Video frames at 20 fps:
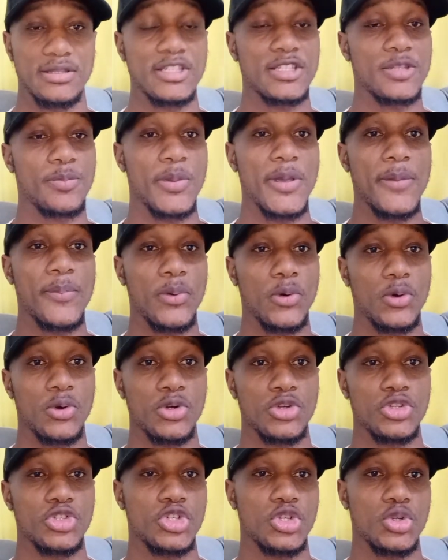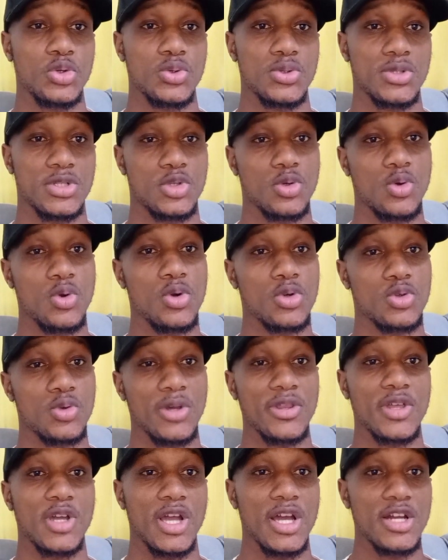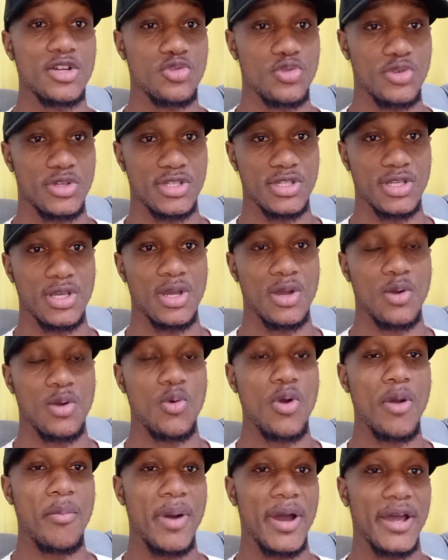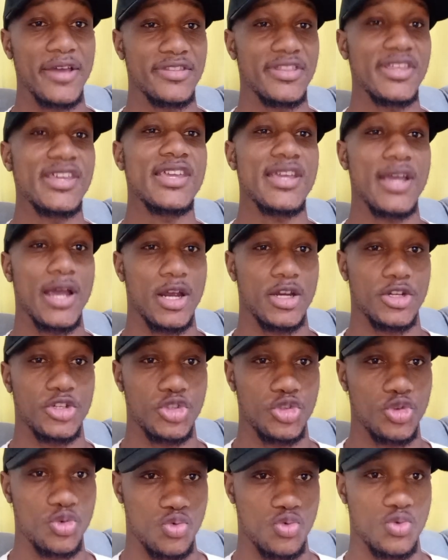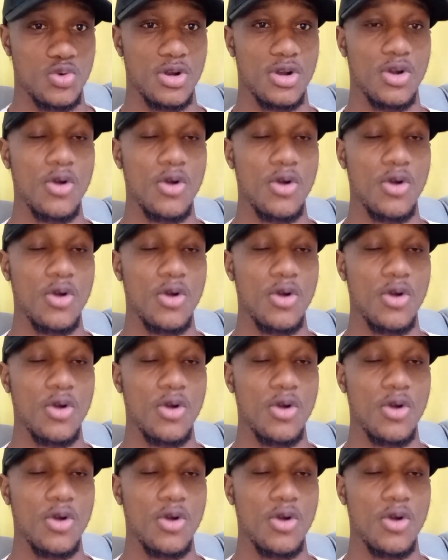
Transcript: these people choose to go to other countries whereby they are sure,